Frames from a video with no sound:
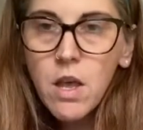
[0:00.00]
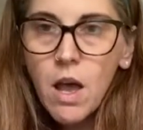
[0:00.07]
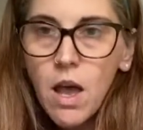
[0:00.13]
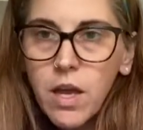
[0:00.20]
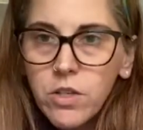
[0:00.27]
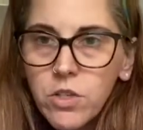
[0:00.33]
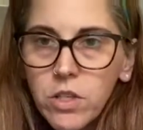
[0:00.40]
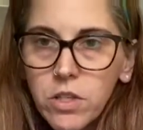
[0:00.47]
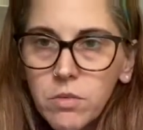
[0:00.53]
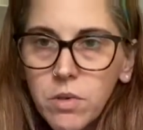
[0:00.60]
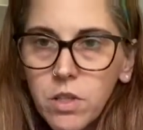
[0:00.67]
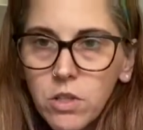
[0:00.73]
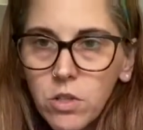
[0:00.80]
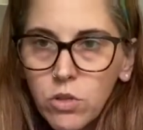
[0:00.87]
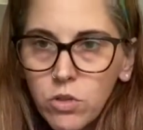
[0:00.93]
I just
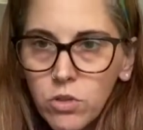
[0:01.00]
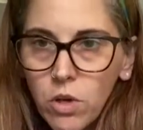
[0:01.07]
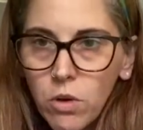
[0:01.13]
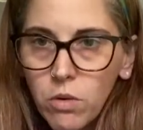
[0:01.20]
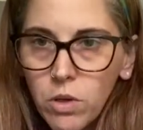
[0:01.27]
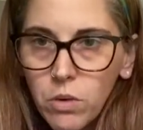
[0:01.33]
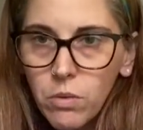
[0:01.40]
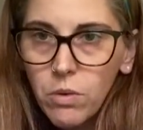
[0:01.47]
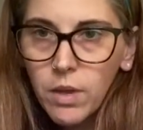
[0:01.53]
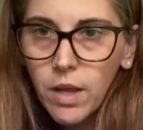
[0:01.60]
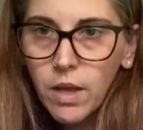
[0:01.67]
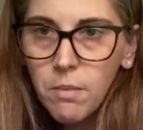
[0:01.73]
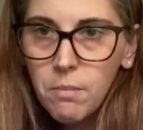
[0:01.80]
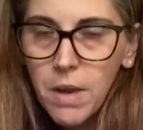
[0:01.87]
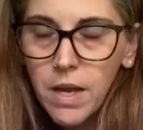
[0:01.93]
wanted to show you
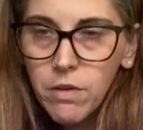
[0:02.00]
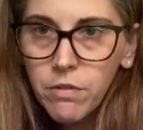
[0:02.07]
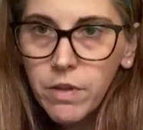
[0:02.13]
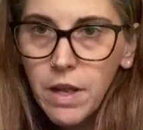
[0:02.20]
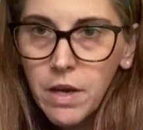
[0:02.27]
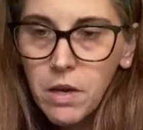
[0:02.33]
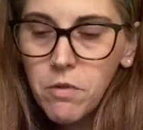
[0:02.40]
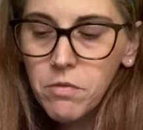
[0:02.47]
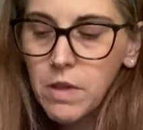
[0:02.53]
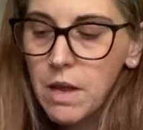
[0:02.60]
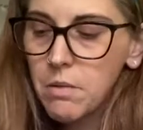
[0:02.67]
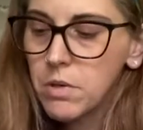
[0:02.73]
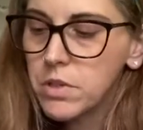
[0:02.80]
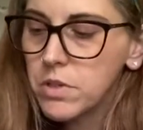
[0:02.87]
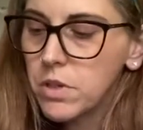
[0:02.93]
that my
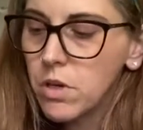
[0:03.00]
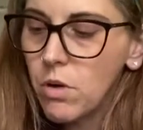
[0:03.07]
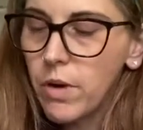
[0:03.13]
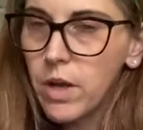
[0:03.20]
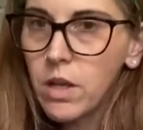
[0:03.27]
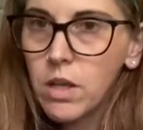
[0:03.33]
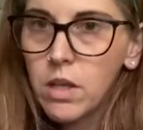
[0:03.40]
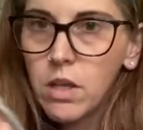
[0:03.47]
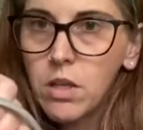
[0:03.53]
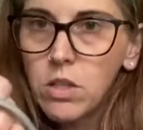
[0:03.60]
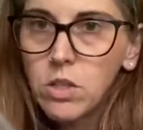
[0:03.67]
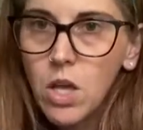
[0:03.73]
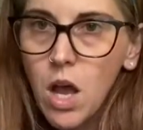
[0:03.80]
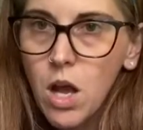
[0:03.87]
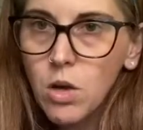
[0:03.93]
flowers are going the
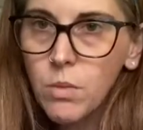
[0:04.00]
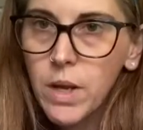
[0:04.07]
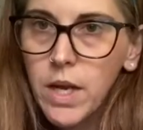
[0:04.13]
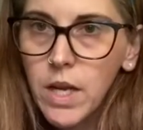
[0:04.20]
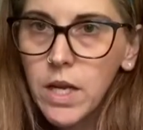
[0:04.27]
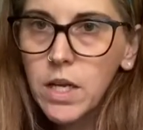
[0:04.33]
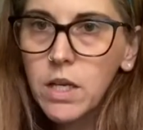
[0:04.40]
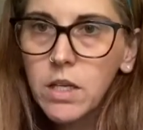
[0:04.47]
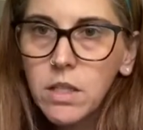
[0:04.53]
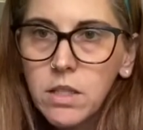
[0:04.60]
long way,